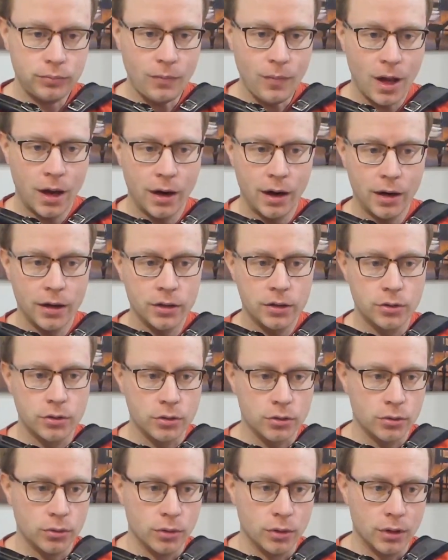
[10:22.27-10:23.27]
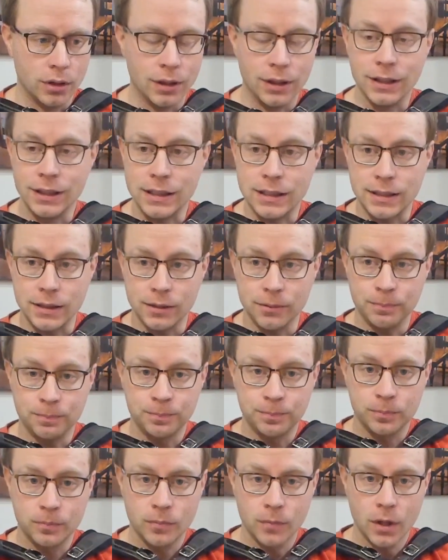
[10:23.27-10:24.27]
hard to listen.
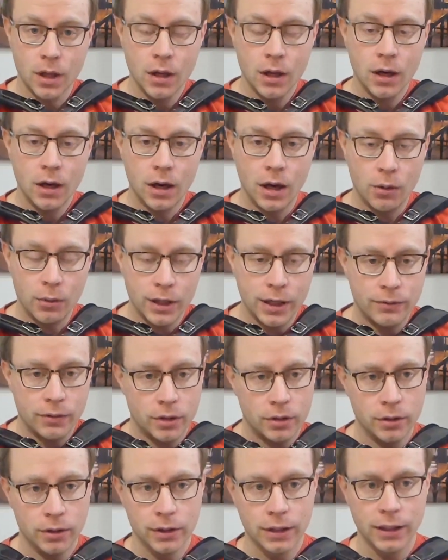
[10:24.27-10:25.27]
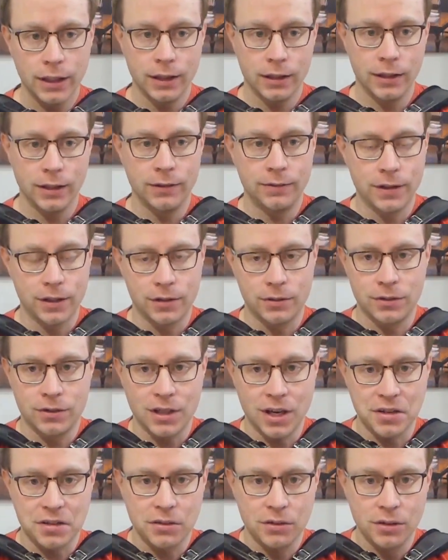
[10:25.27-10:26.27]
However, if it
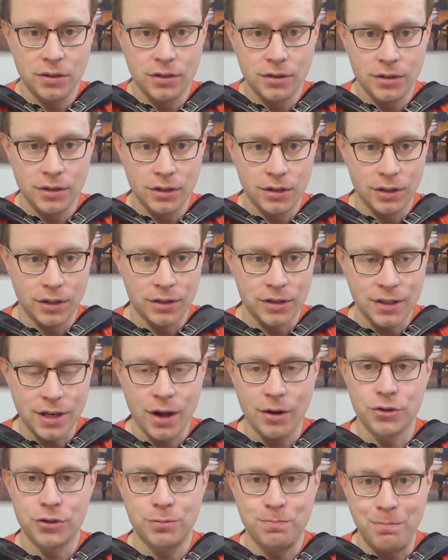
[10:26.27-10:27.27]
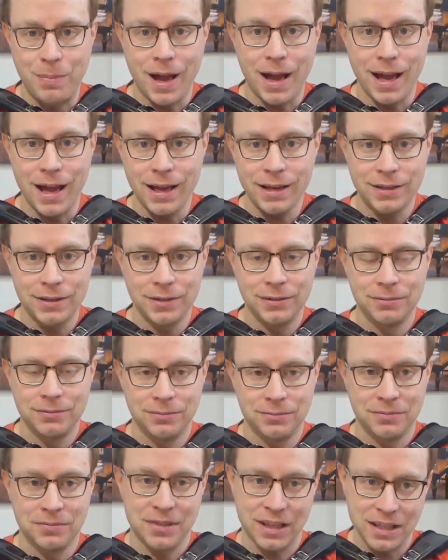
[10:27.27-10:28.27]
just sounds bad,
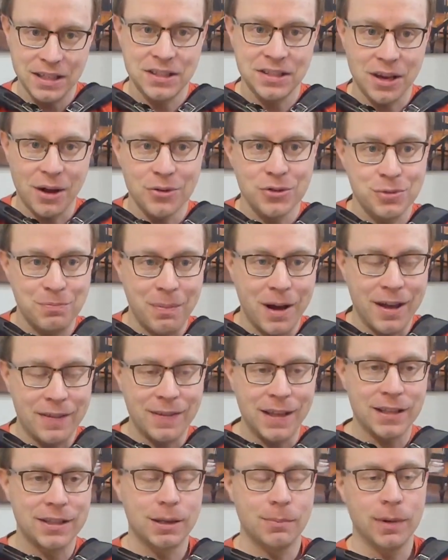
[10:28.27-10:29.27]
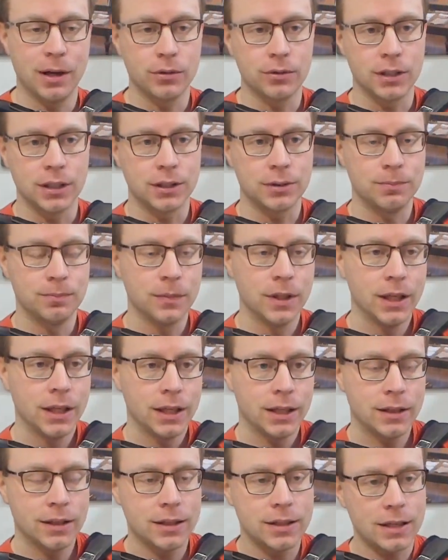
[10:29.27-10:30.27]
then it sounds bad. That's about it.
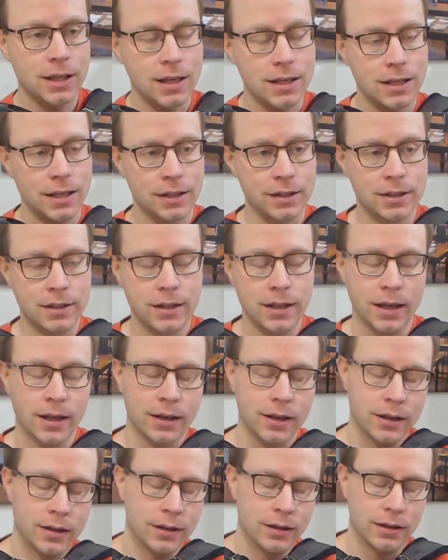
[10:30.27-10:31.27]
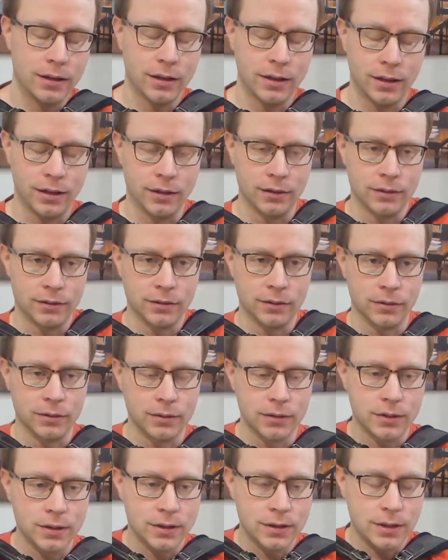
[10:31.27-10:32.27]
In this case, let's take
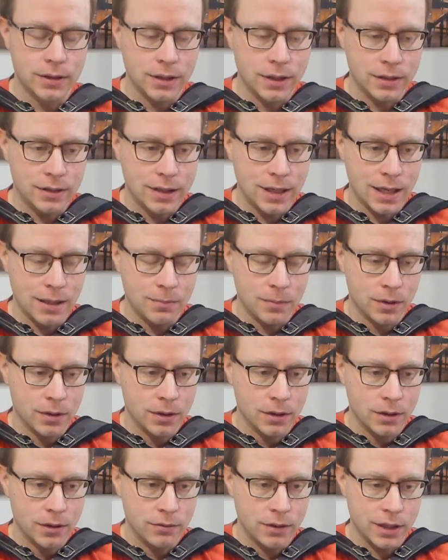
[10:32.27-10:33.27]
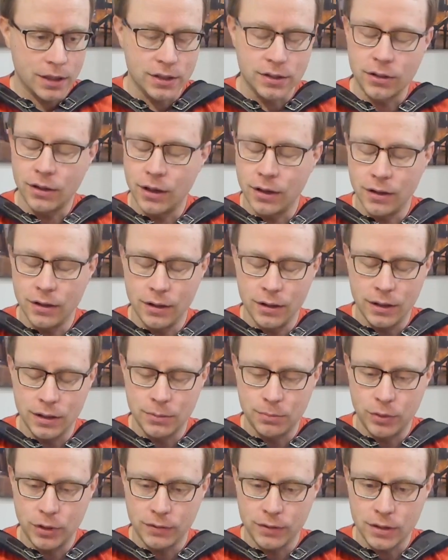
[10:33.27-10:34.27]
same register as
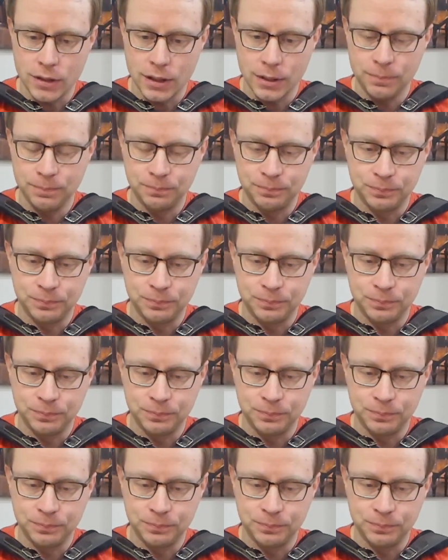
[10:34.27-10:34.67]
previously.